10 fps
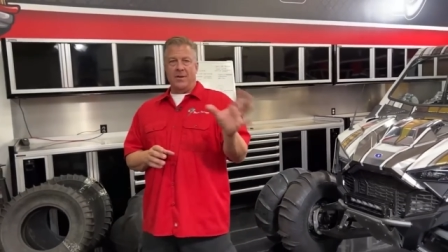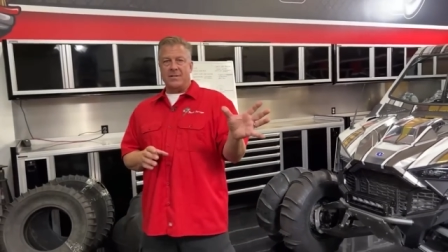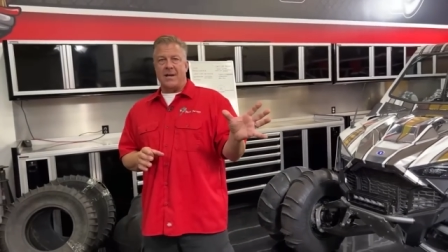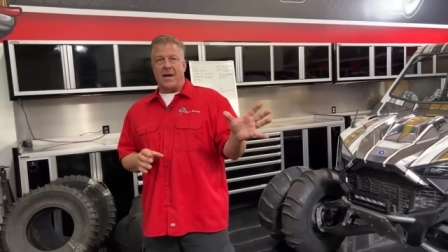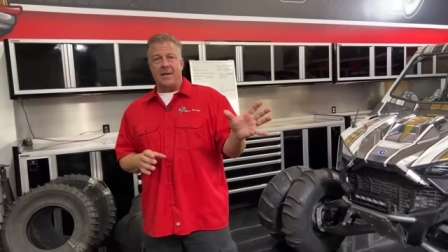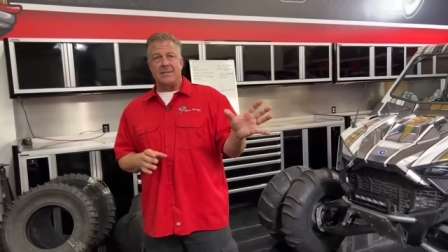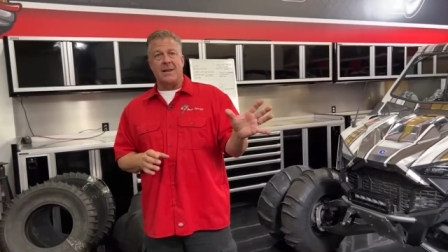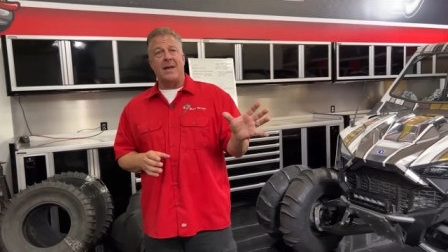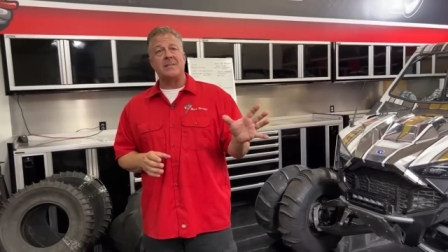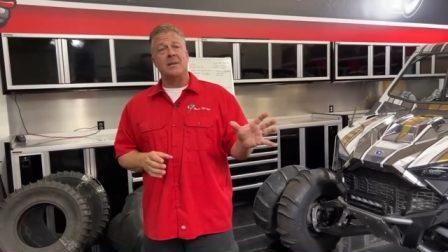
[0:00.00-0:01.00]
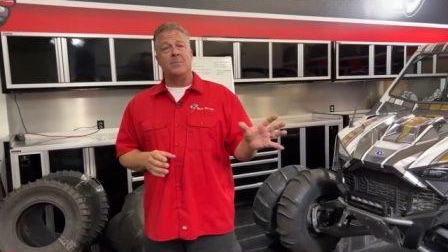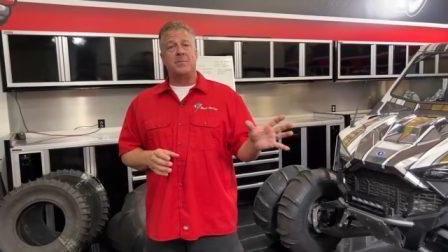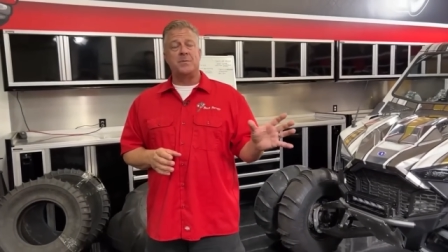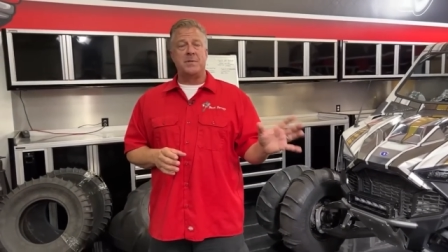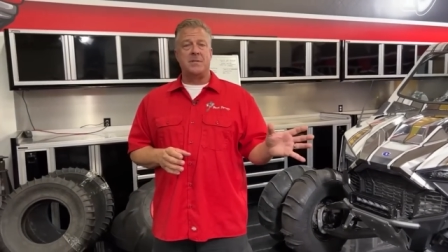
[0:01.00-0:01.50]
these guys and ask them
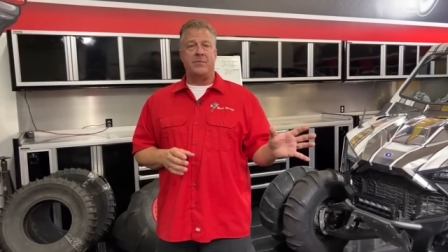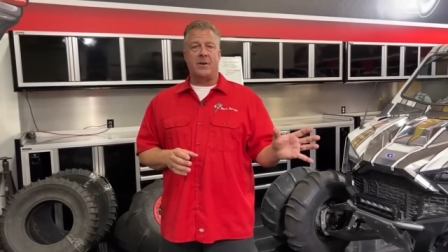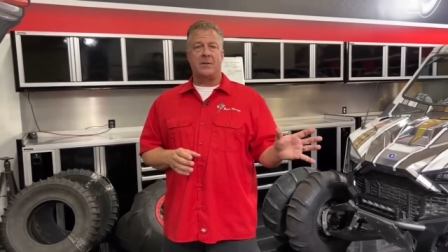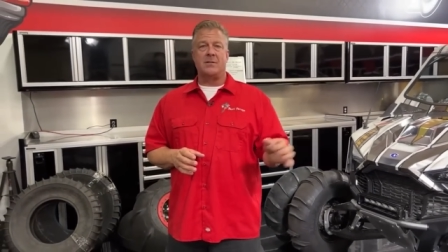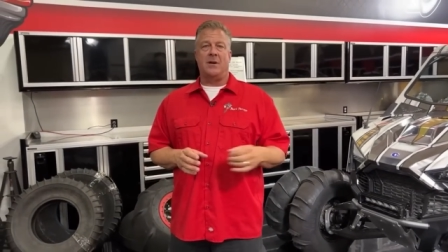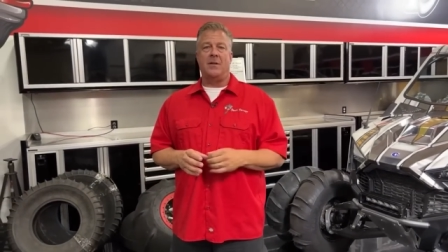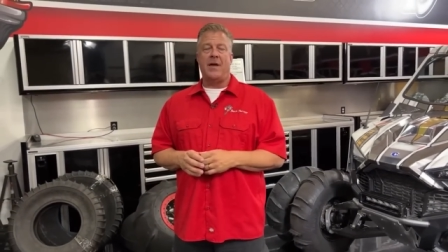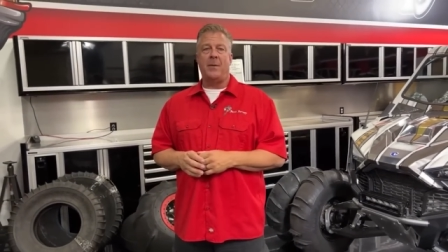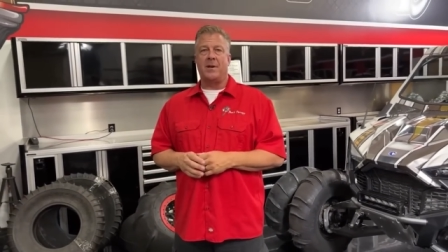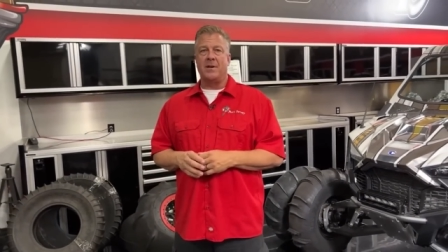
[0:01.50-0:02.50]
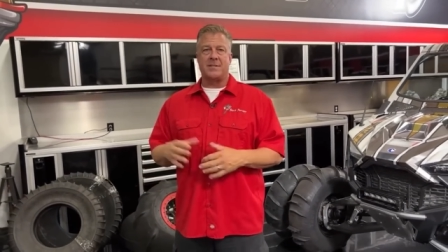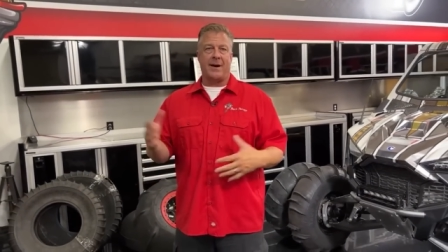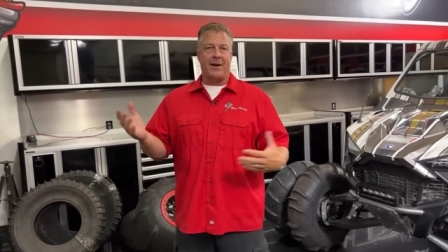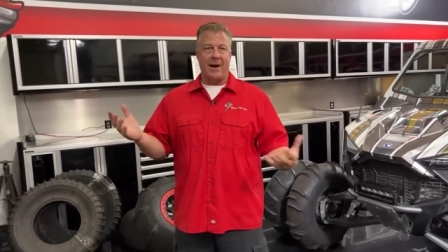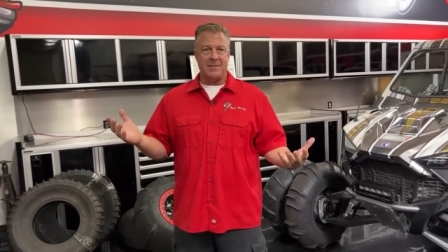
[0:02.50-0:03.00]
specifics on that because
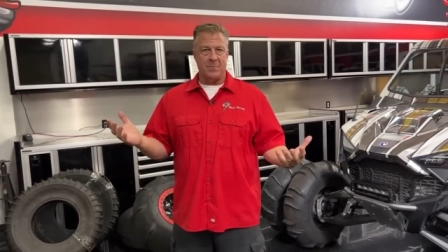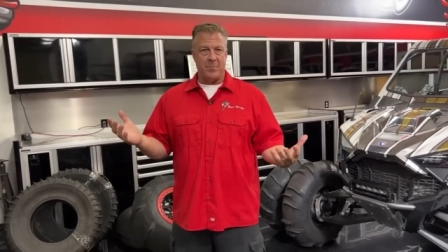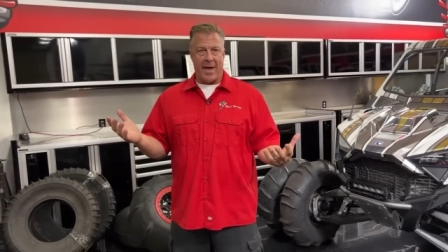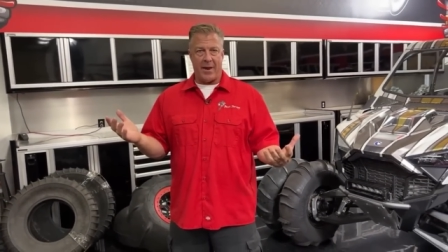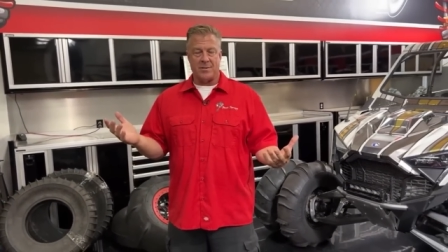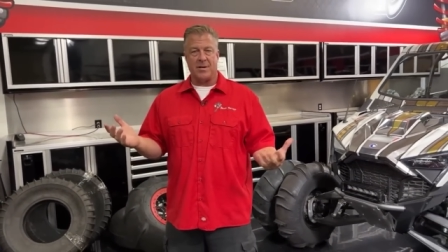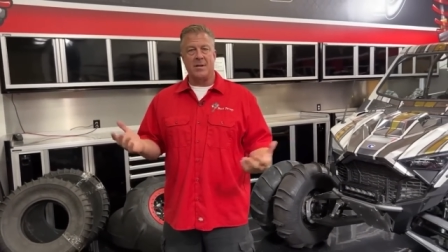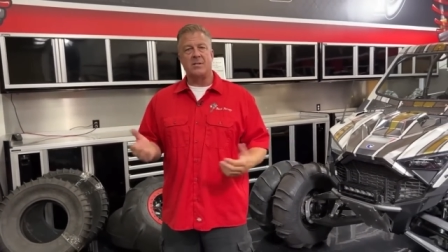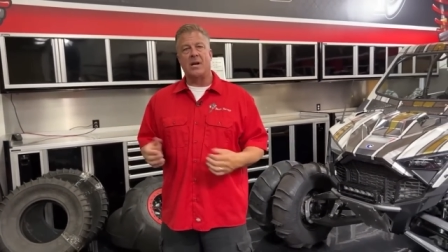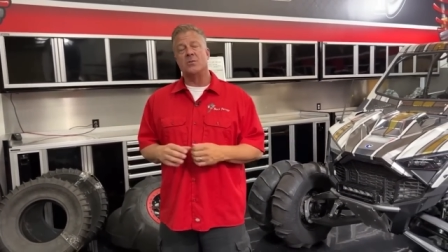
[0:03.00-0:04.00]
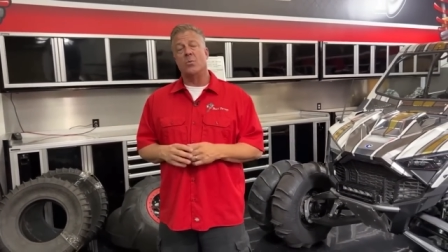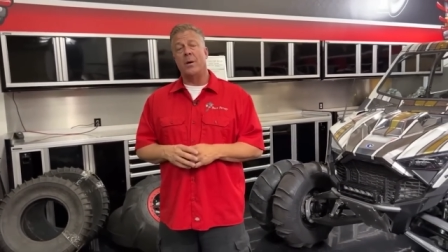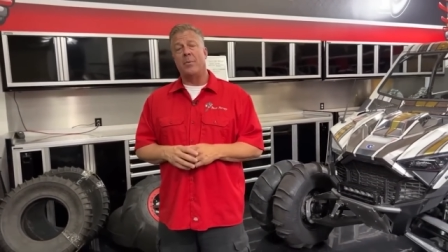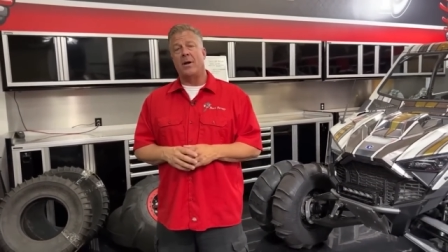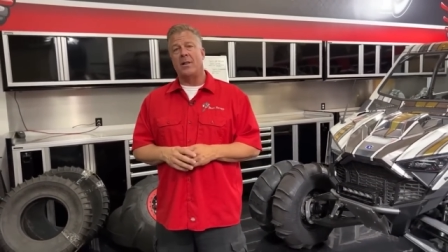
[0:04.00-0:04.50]
tire heights and paddles are going to change the
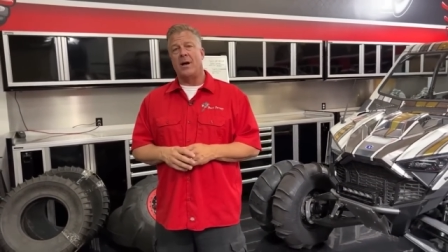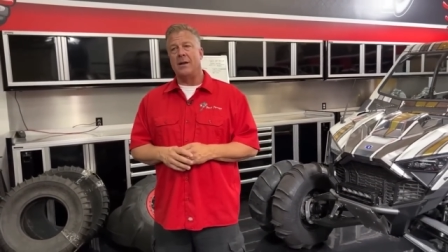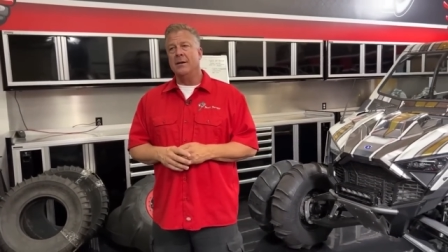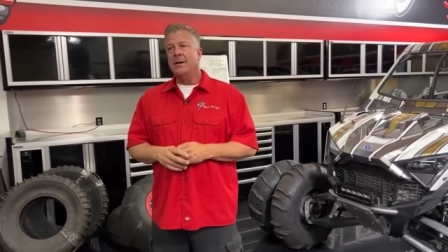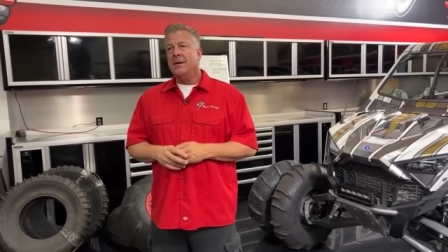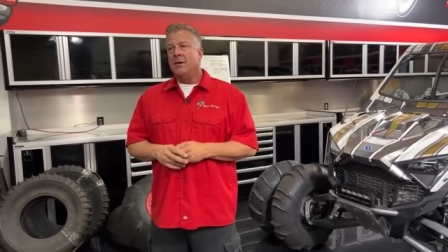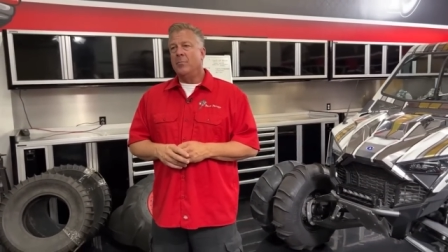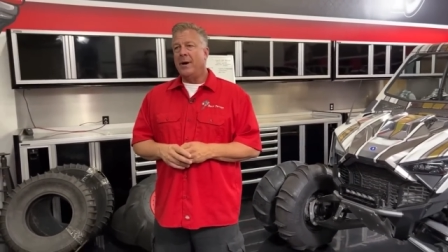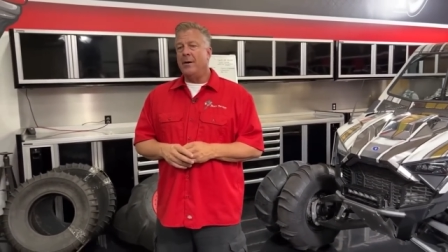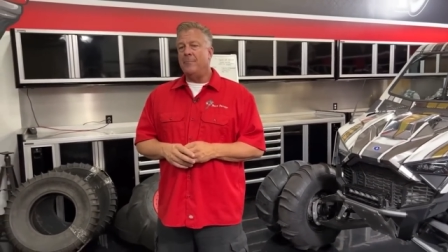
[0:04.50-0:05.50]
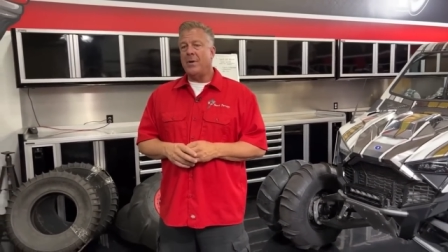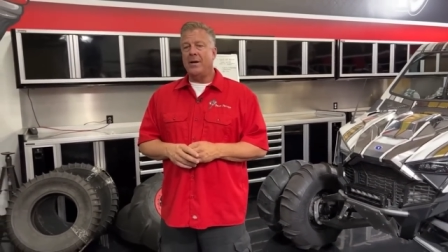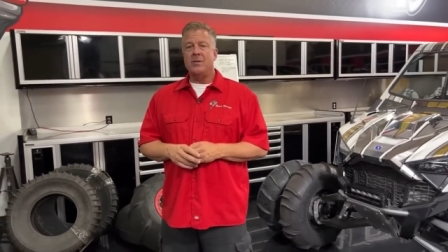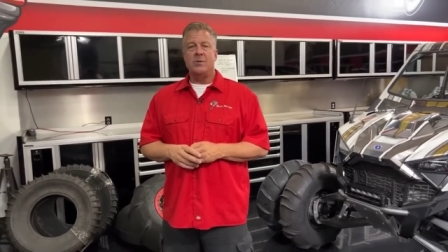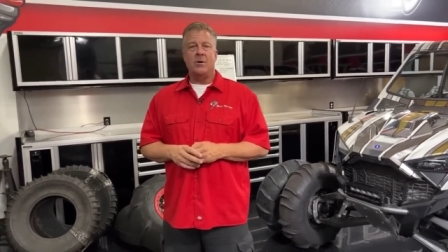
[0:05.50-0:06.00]
weight by a lot. But
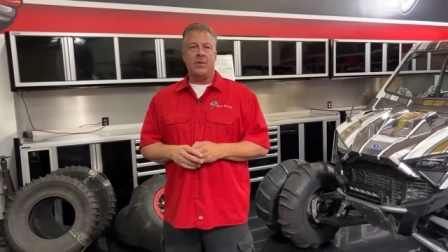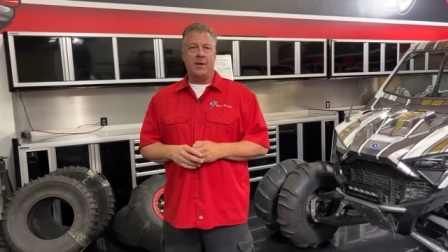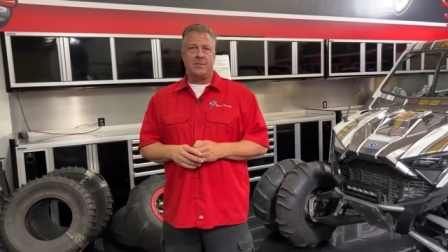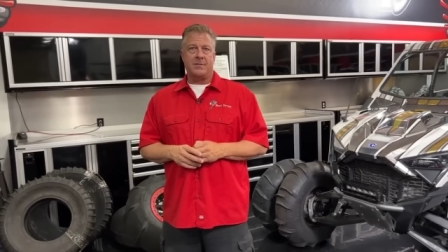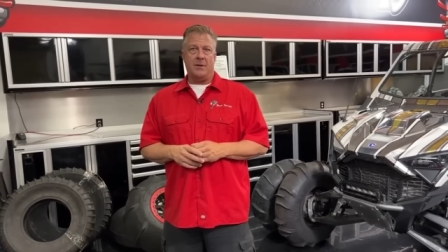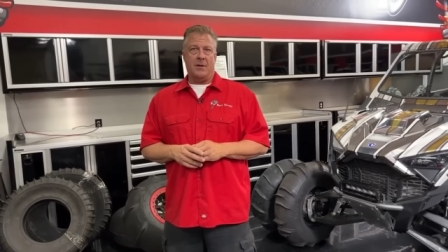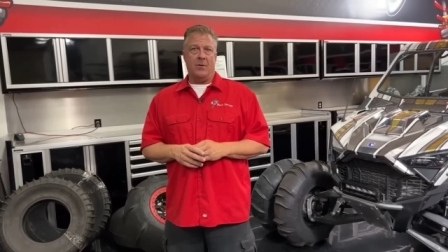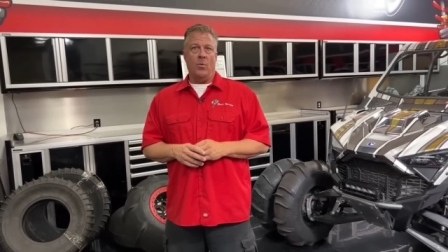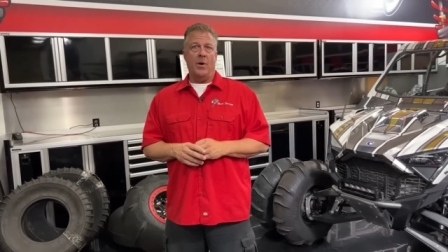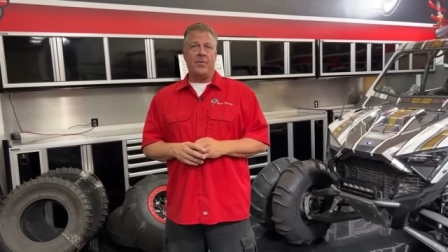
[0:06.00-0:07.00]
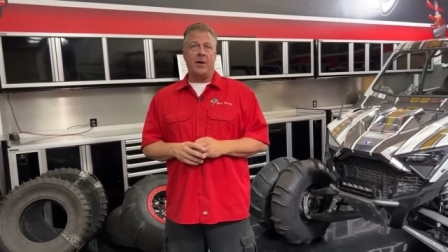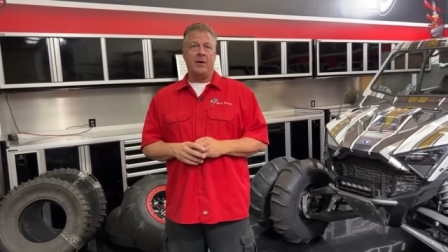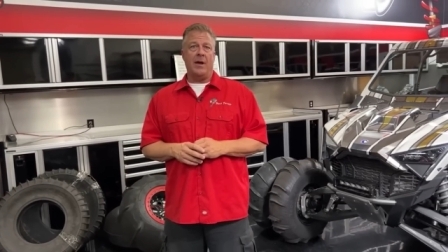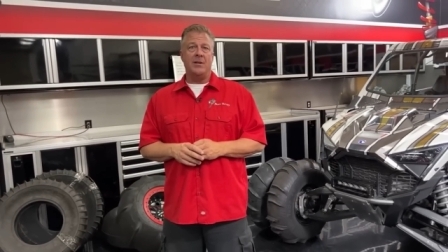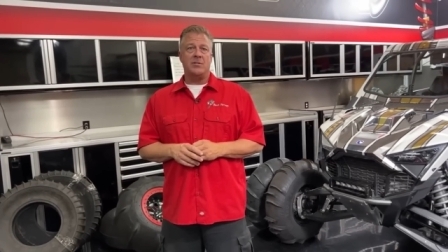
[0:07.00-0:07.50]
I do know this. One
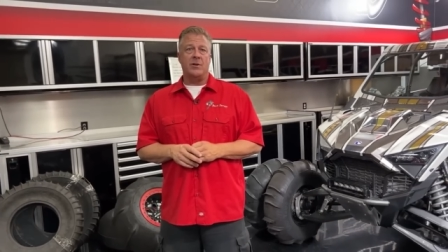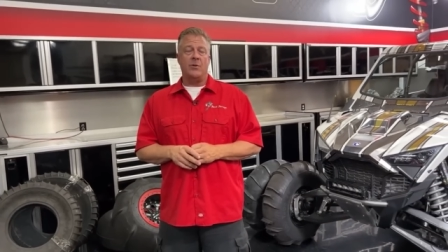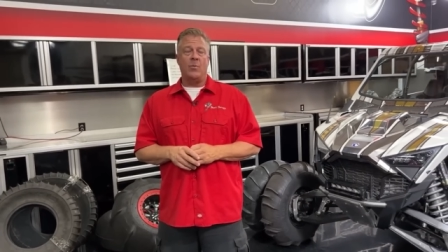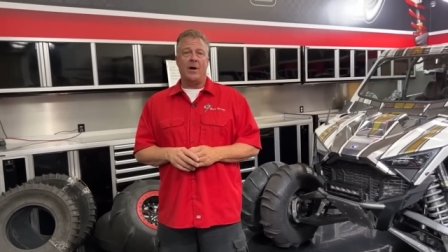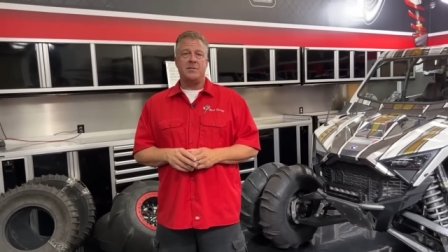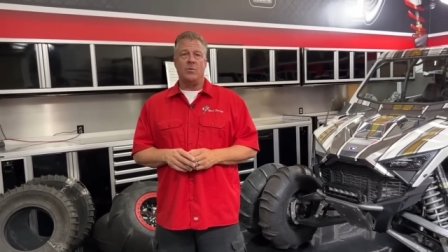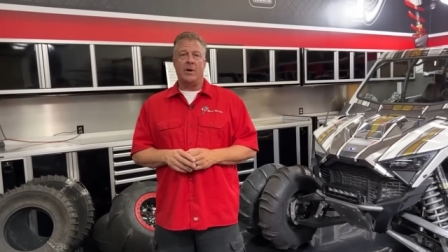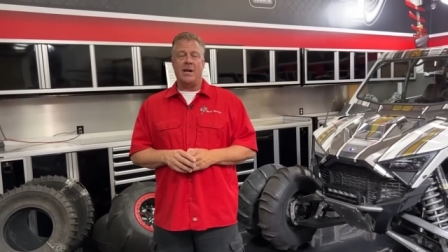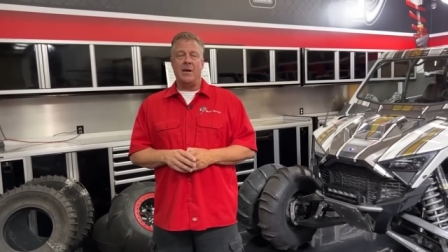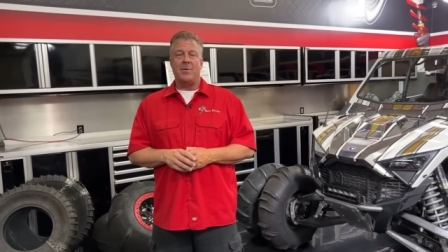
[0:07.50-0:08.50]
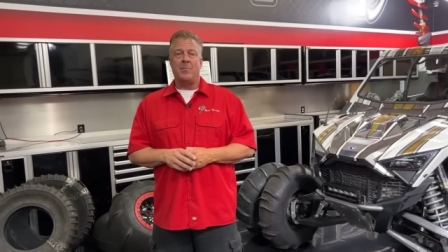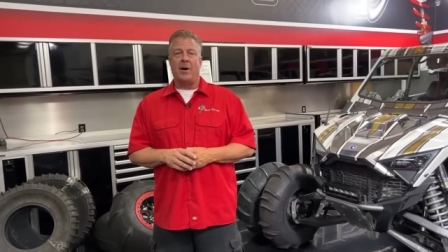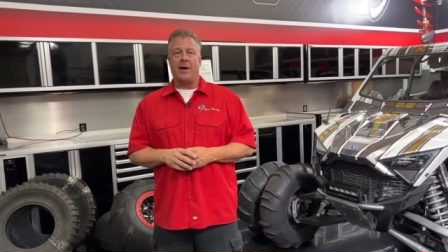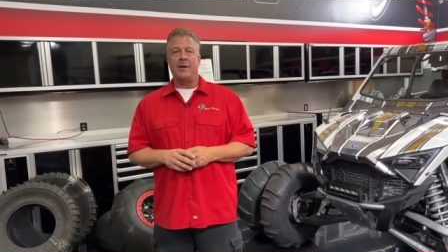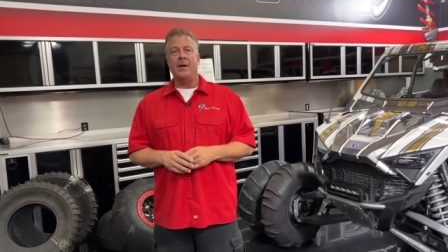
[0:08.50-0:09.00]
thing engineering-wise you want to keep in
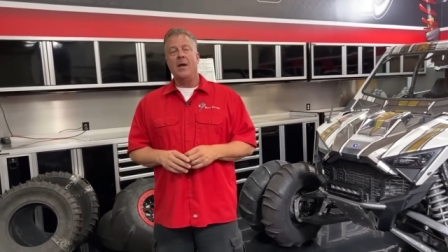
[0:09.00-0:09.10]
mind.